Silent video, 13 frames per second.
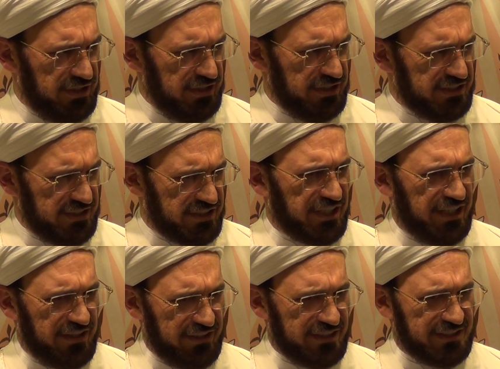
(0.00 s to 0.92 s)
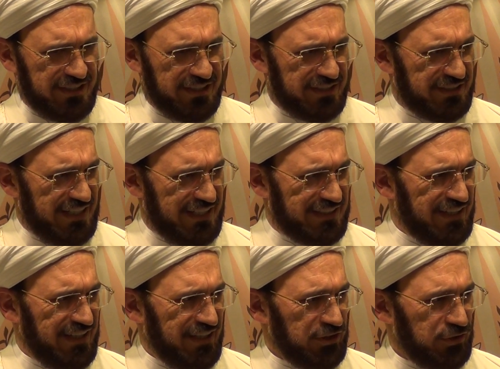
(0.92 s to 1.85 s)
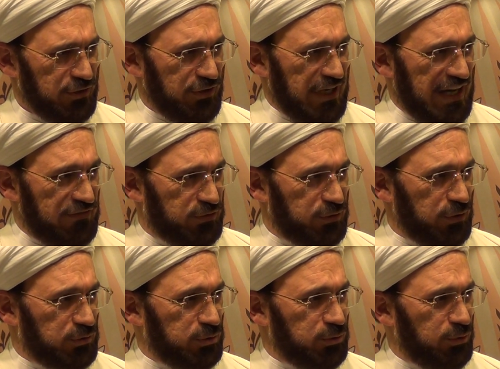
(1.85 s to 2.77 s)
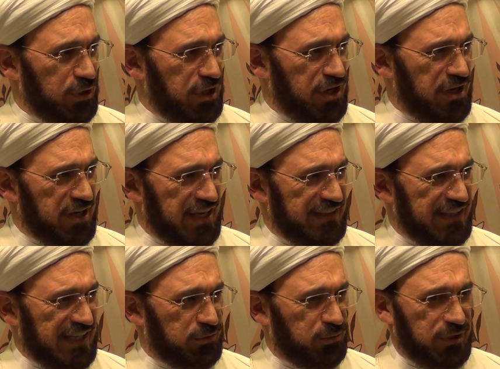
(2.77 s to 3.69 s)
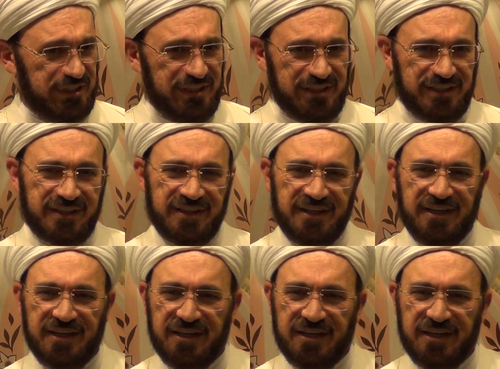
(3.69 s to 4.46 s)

This is scary, isn't it, that you know you have to go to war and that weather.